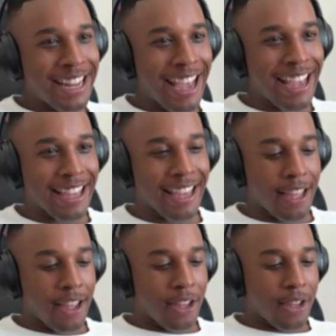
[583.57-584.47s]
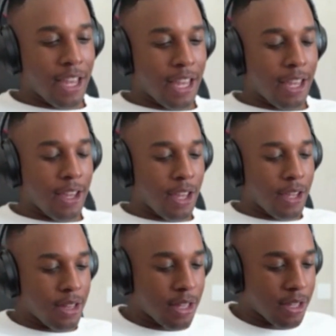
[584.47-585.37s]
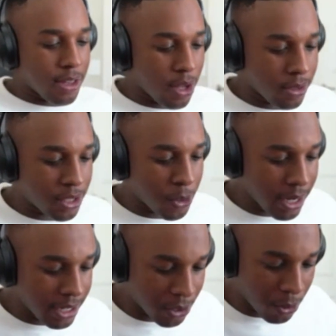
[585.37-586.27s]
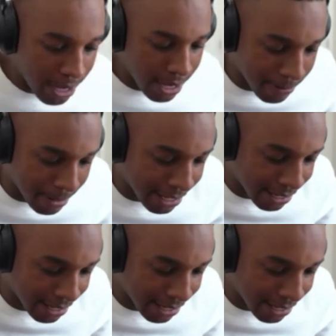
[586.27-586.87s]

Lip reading: Like the 2020,